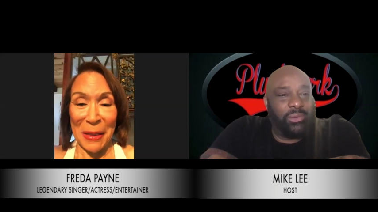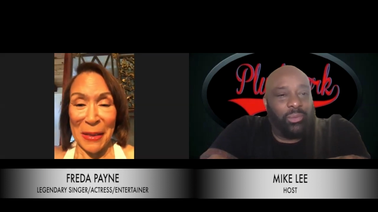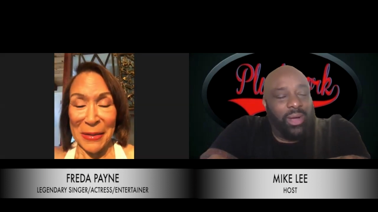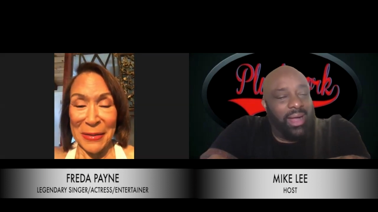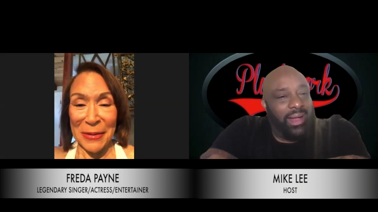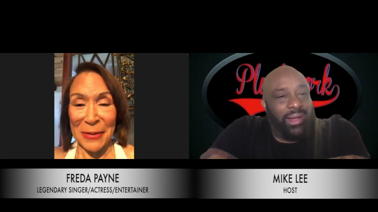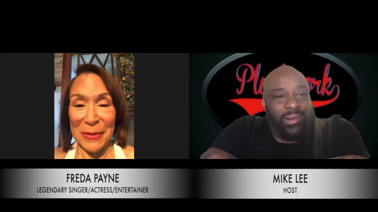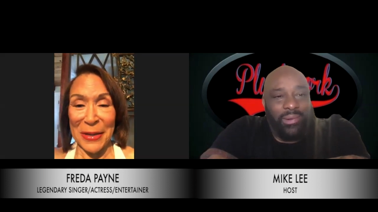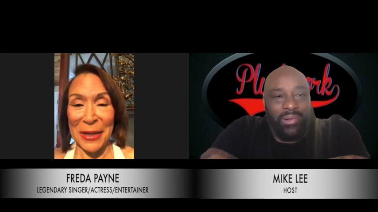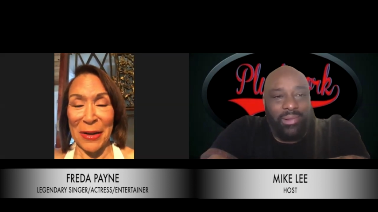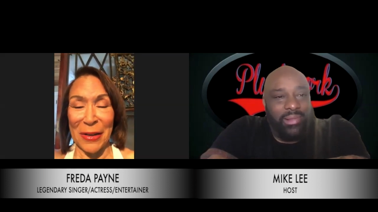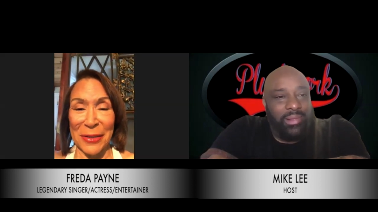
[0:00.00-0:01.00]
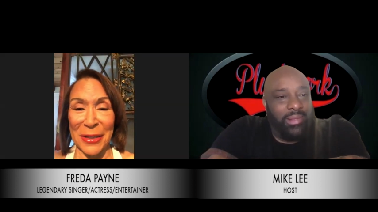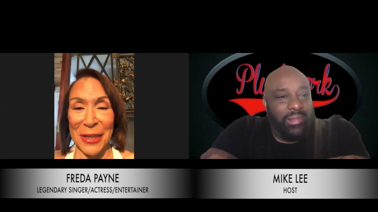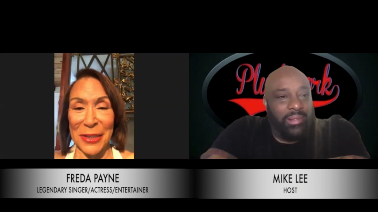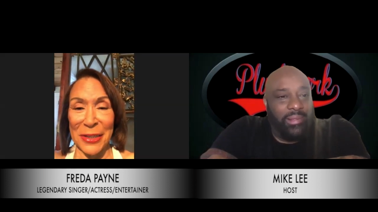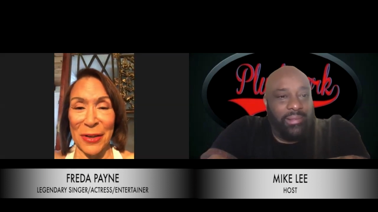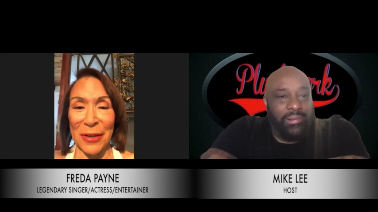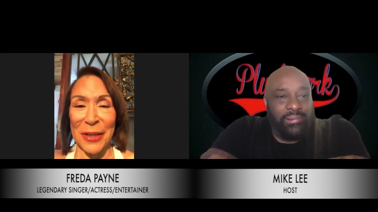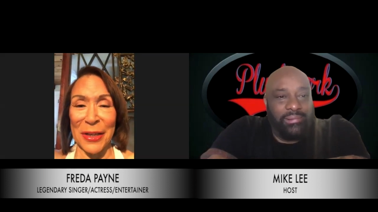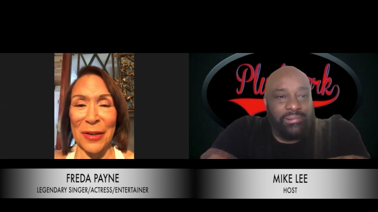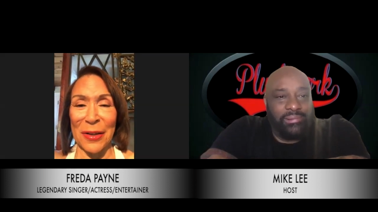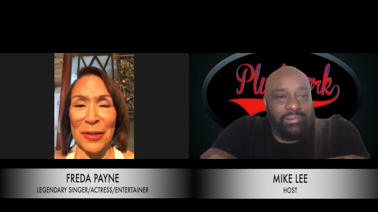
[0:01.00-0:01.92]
Speaker 1: Wow. So it all it all, it all